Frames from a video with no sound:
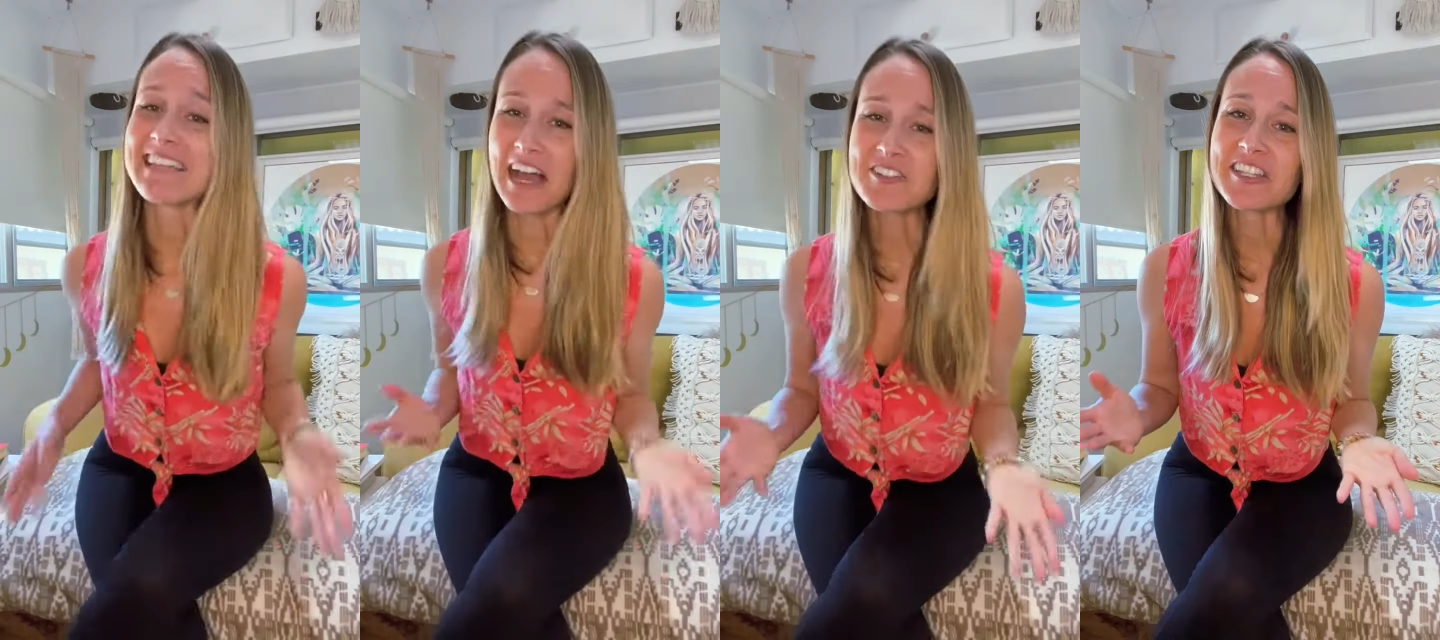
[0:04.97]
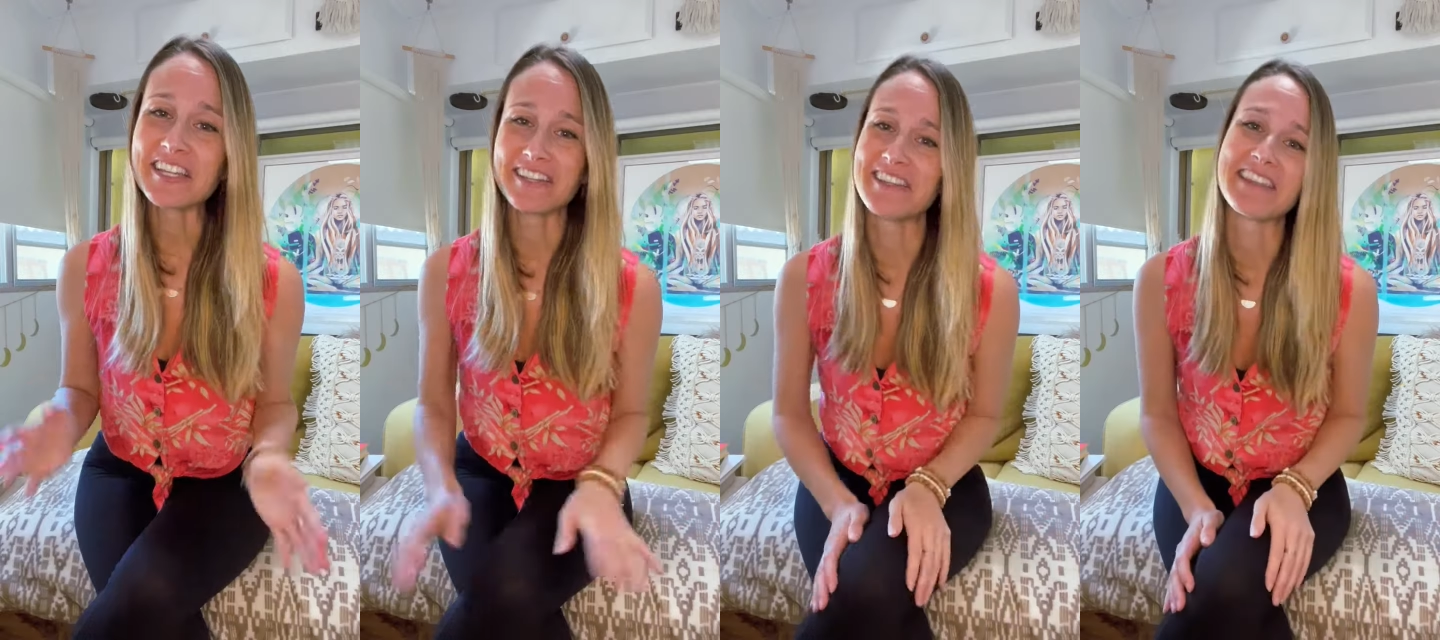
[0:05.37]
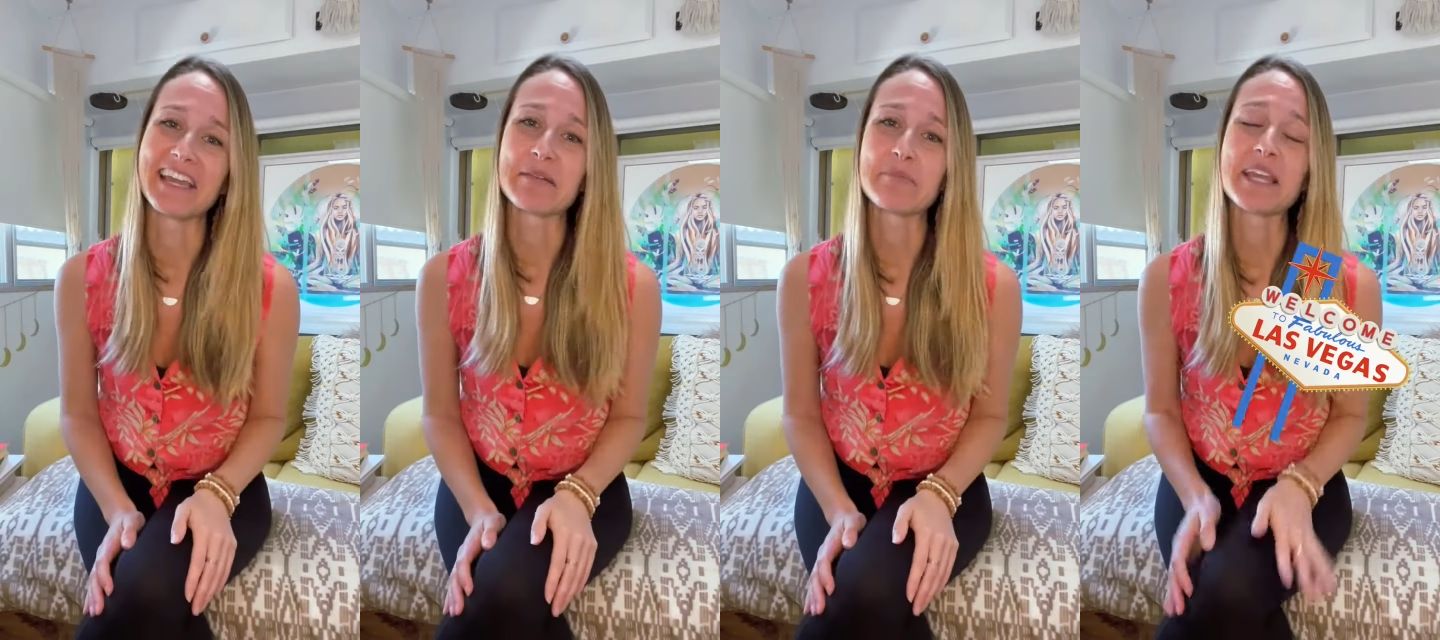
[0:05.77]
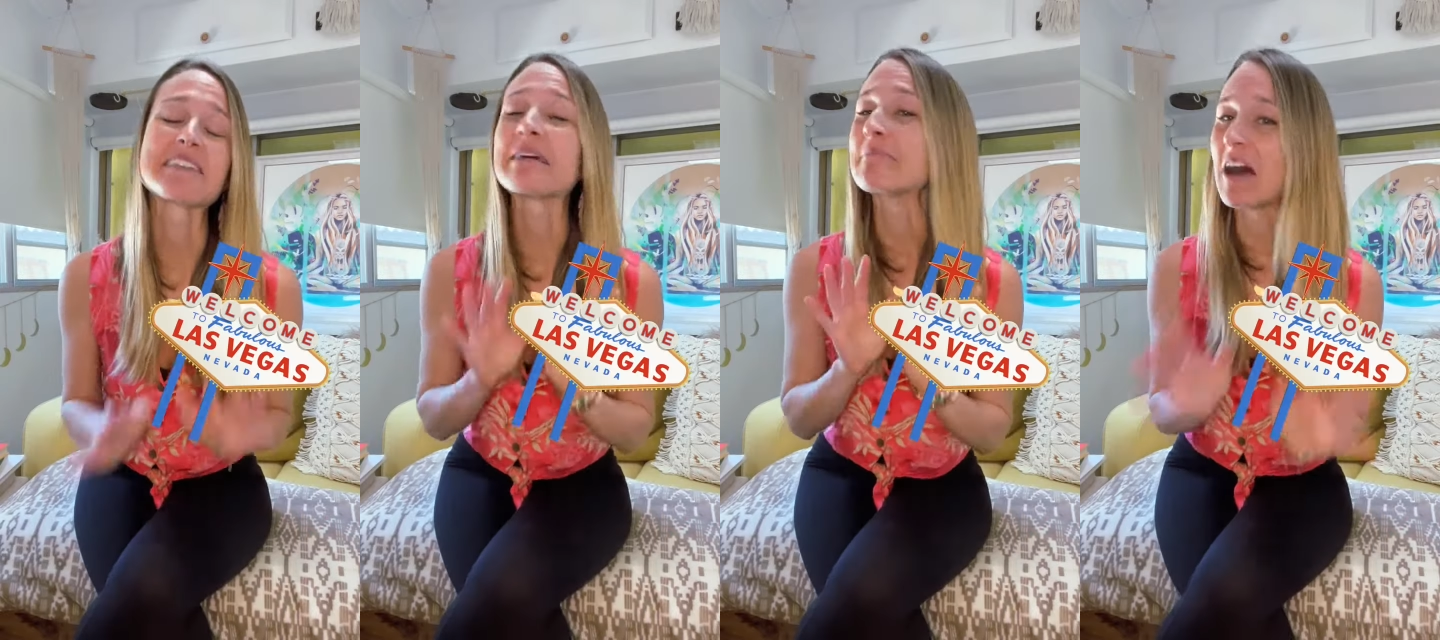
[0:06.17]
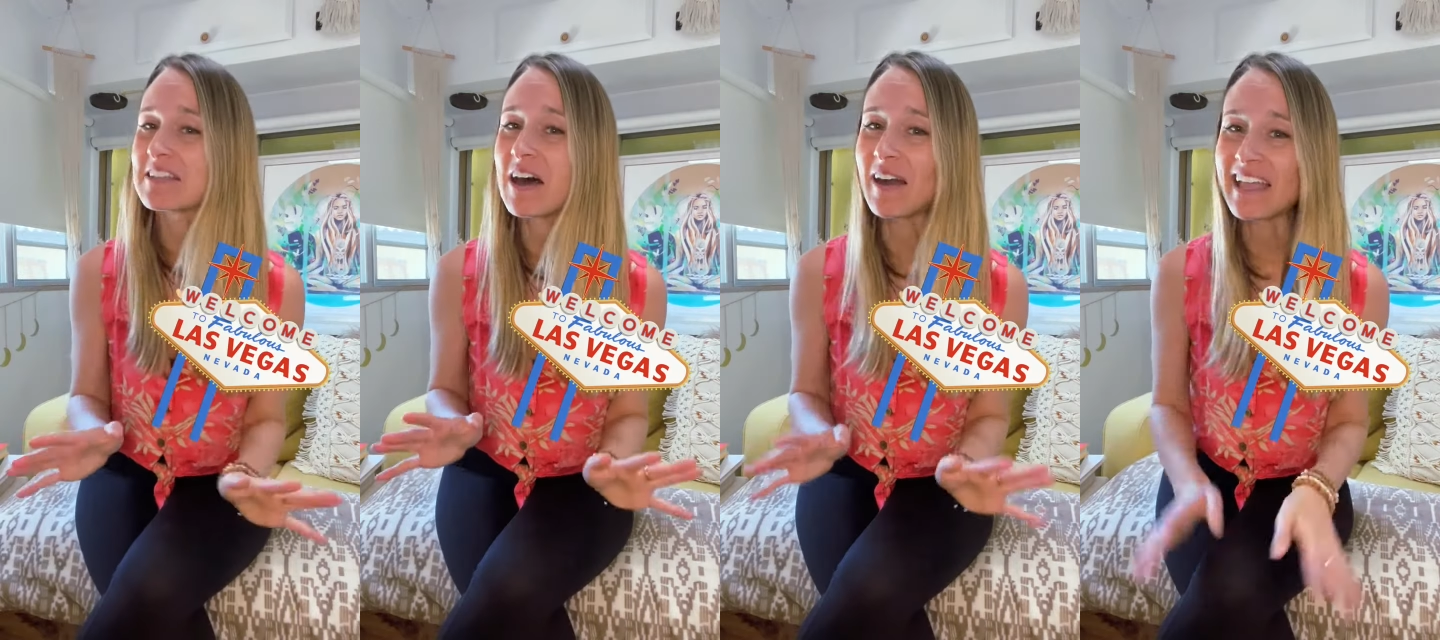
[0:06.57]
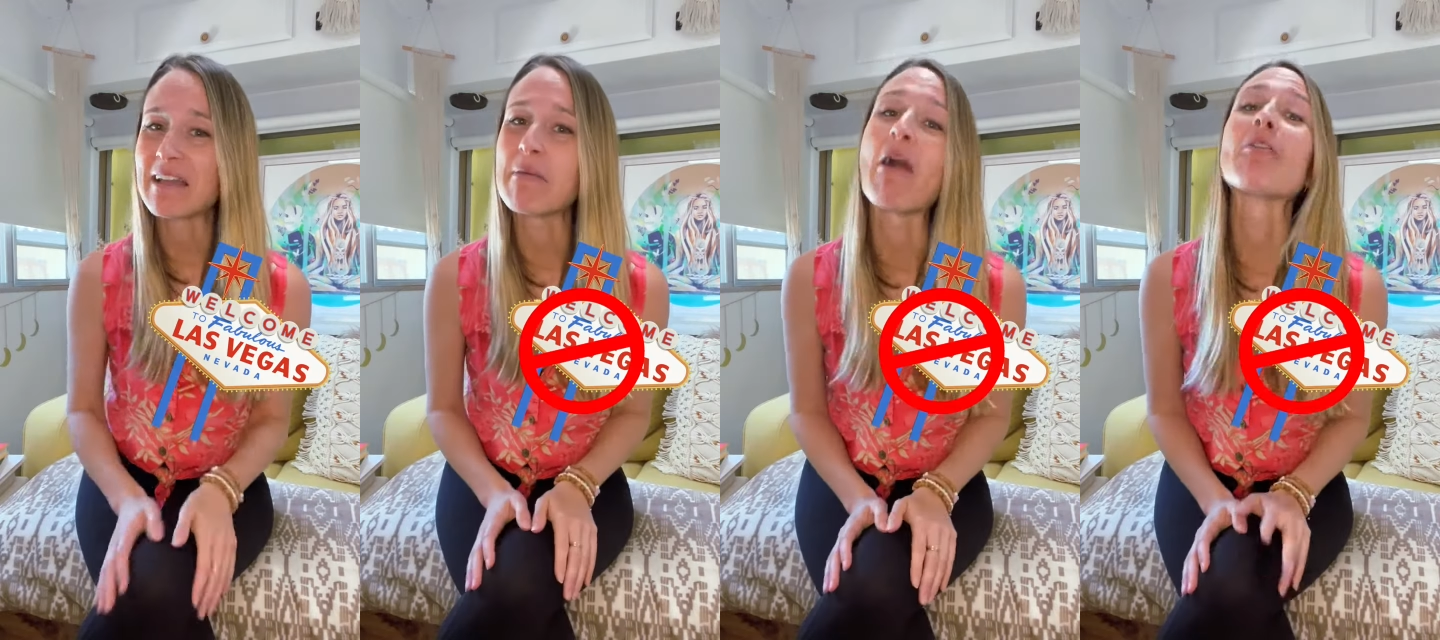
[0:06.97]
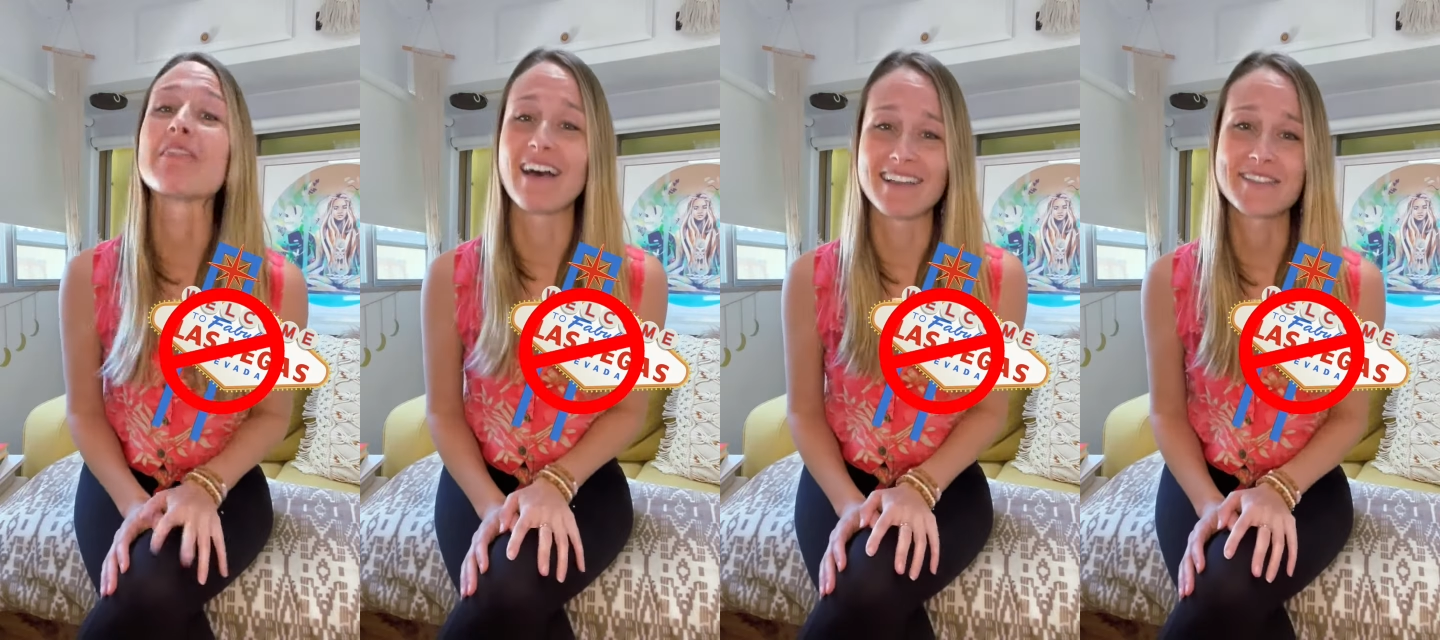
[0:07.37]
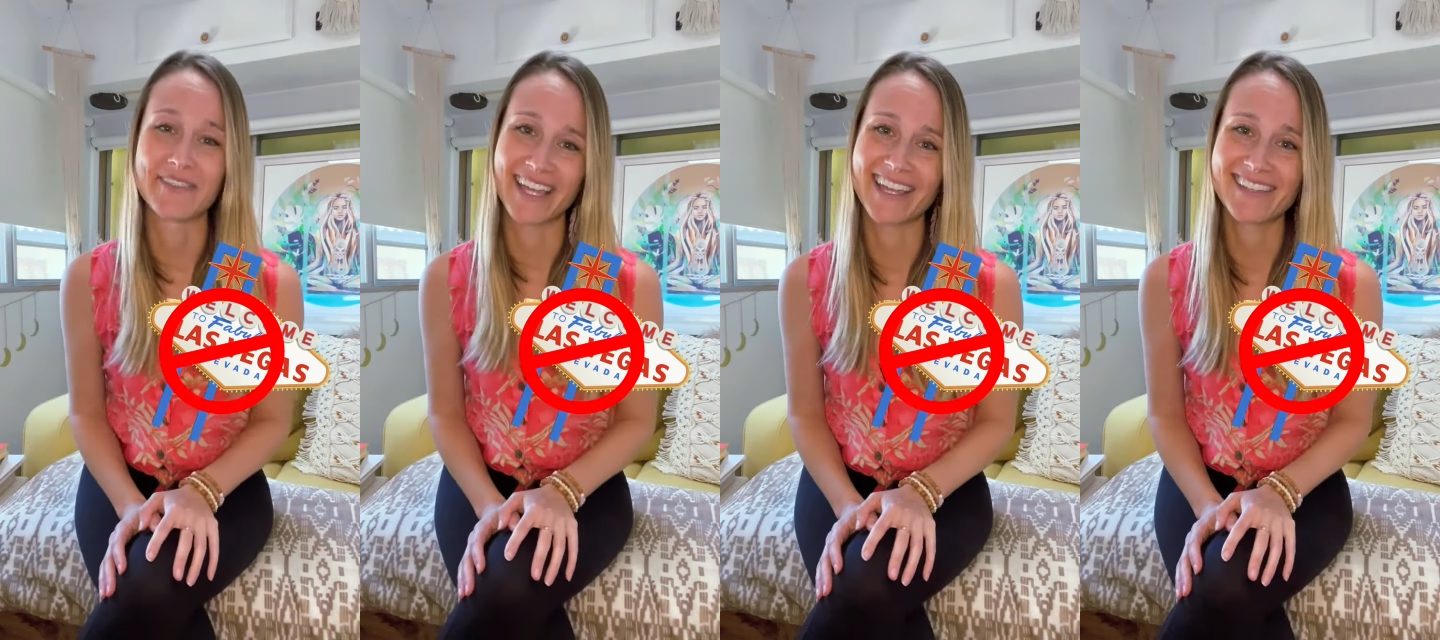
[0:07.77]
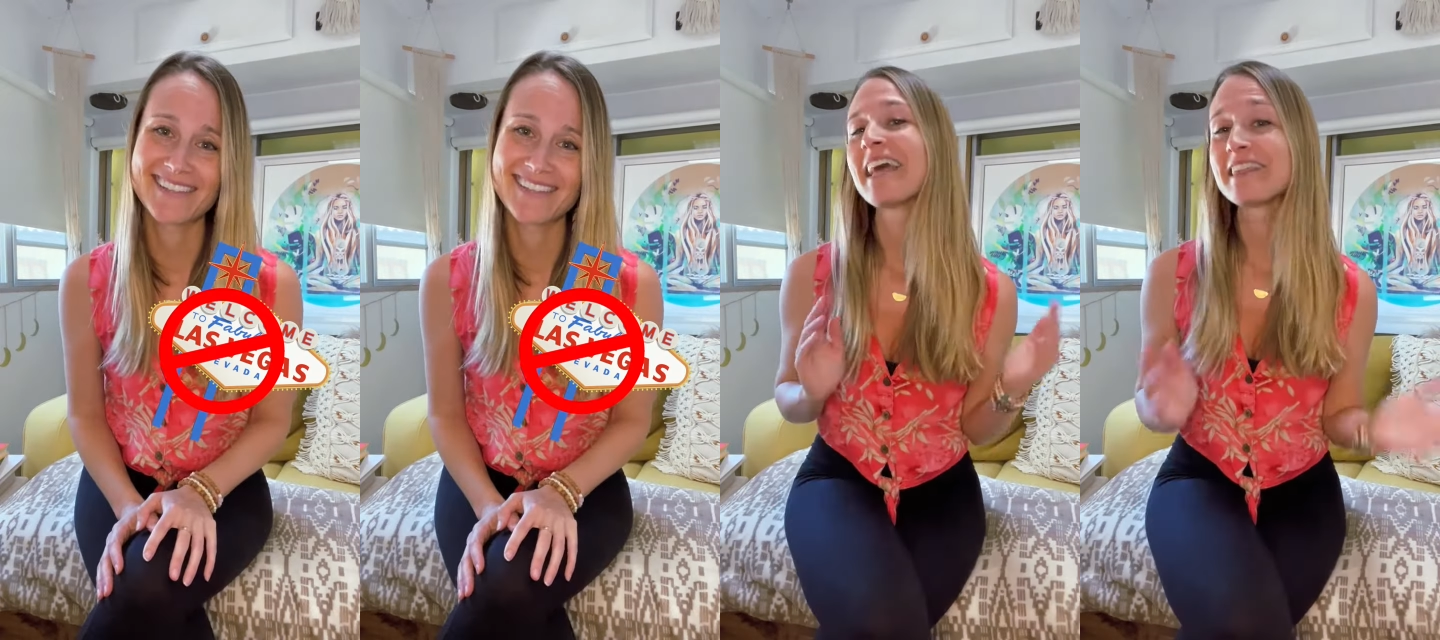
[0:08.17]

It's actually a good thing, because I'm not talking about Las Vegas.